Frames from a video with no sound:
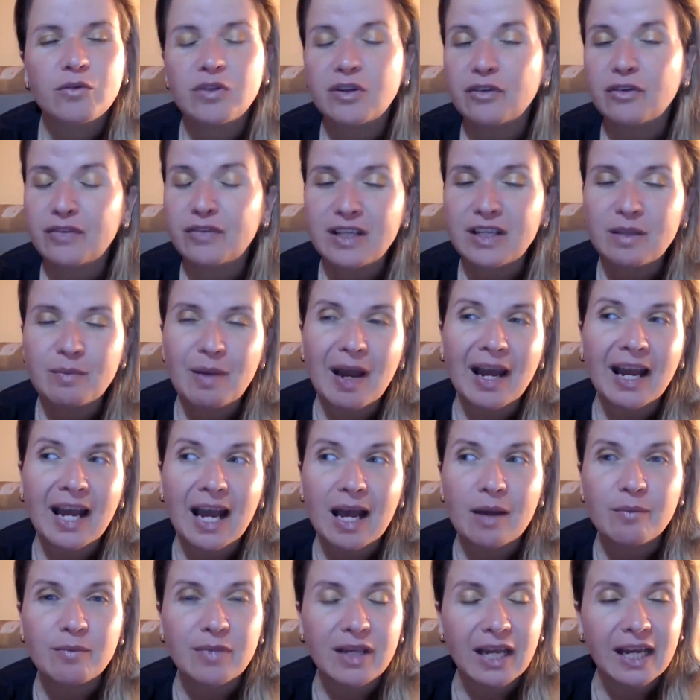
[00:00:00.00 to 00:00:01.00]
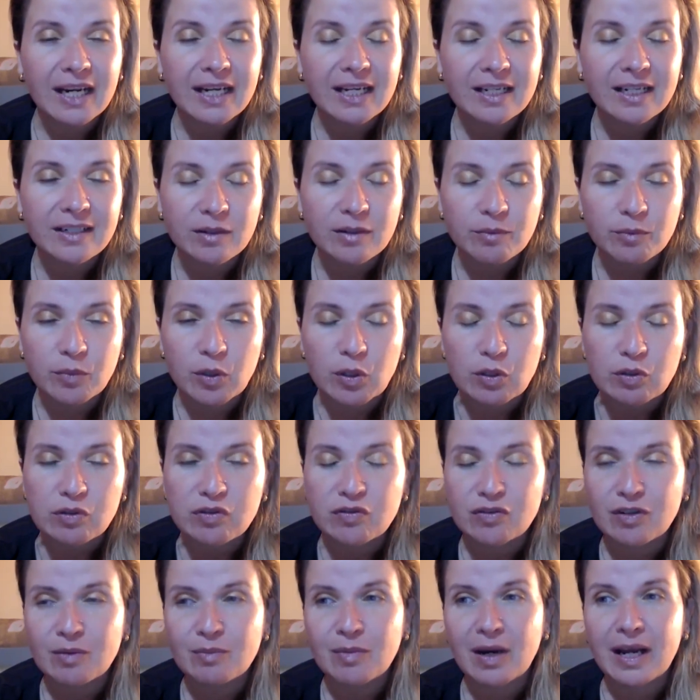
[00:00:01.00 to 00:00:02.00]
the feedback I'm getting the
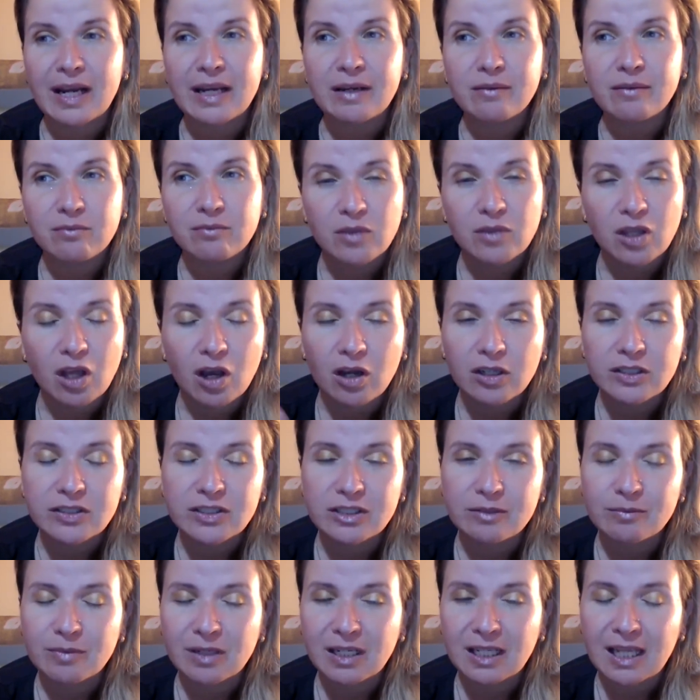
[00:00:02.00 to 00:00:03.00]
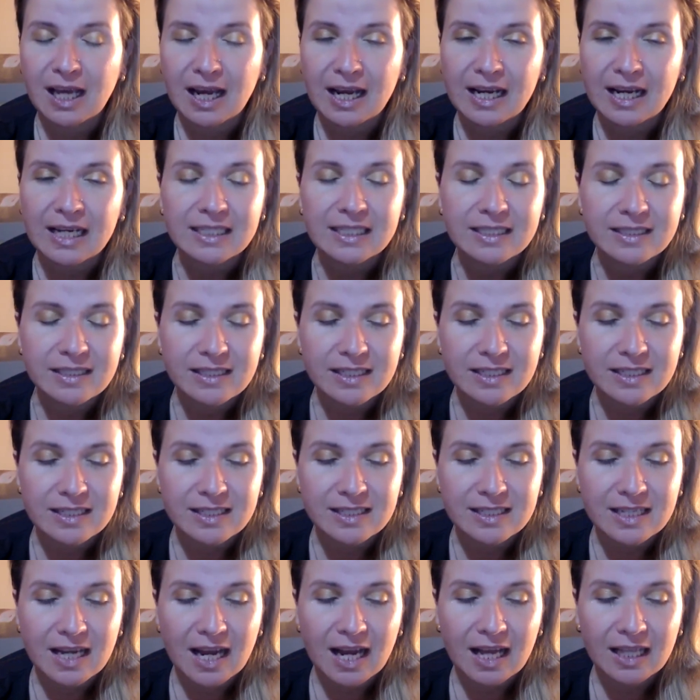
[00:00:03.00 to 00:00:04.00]
most from my long-term clients
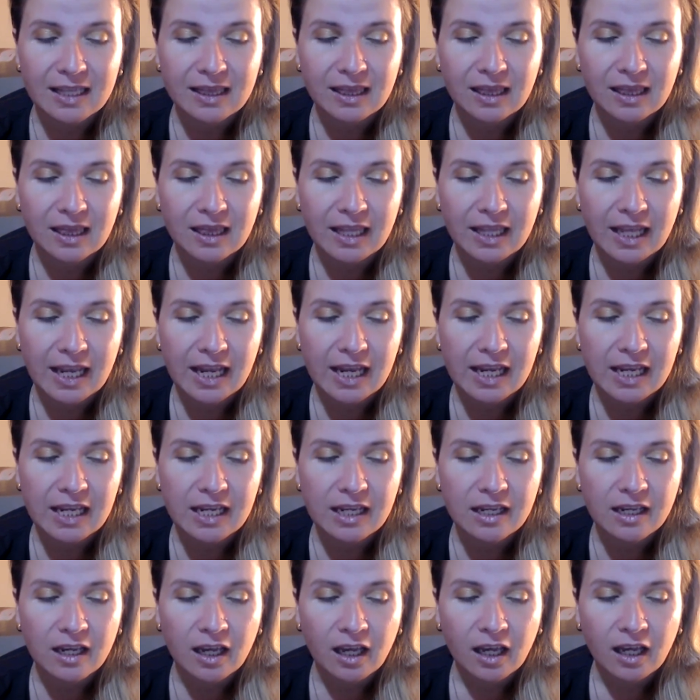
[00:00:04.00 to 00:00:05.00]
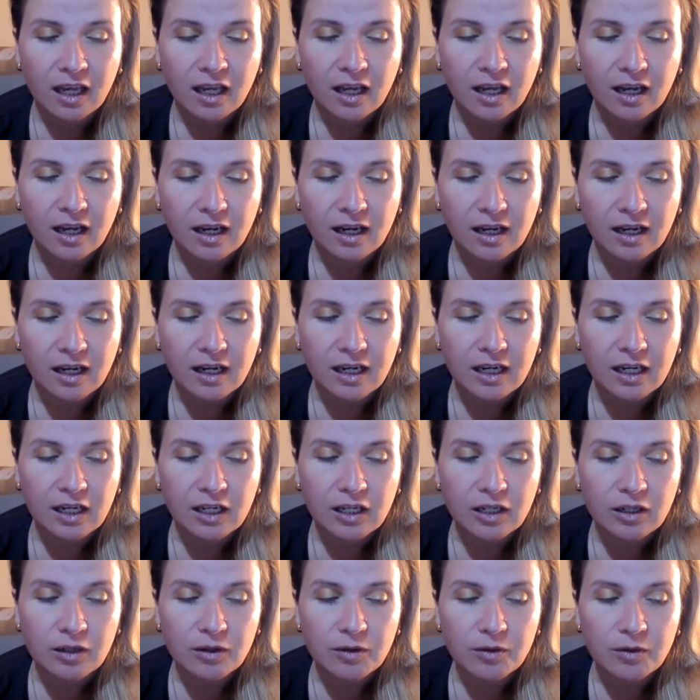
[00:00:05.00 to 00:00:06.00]
is that they
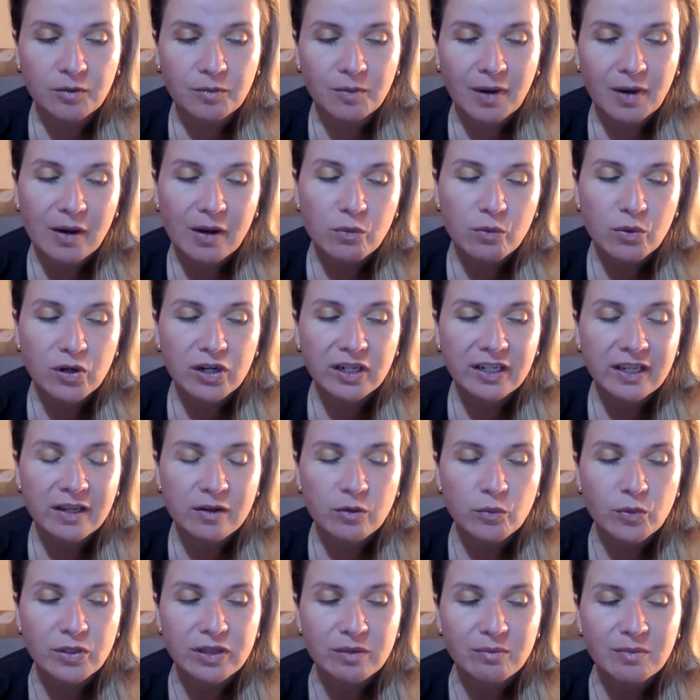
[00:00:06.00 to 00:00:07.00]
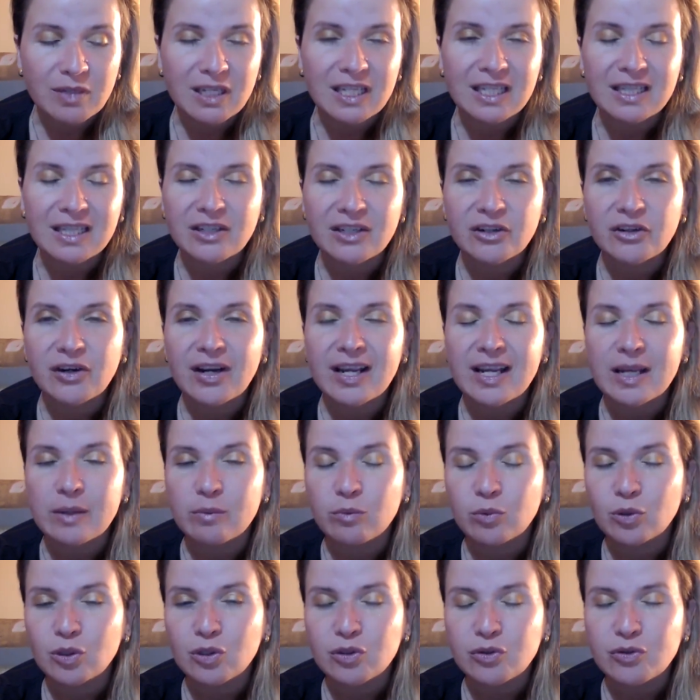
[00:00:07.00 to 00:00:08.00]
by working with me, they're
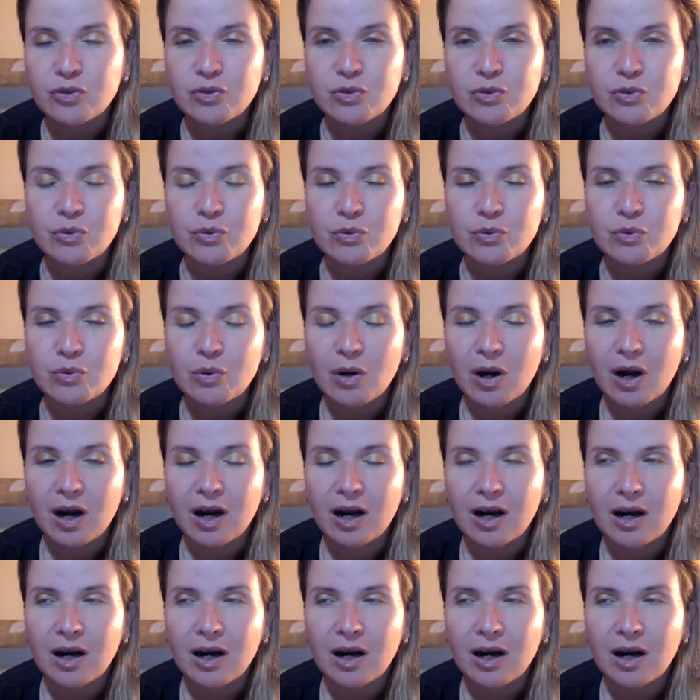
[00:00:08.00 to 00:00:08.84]
able to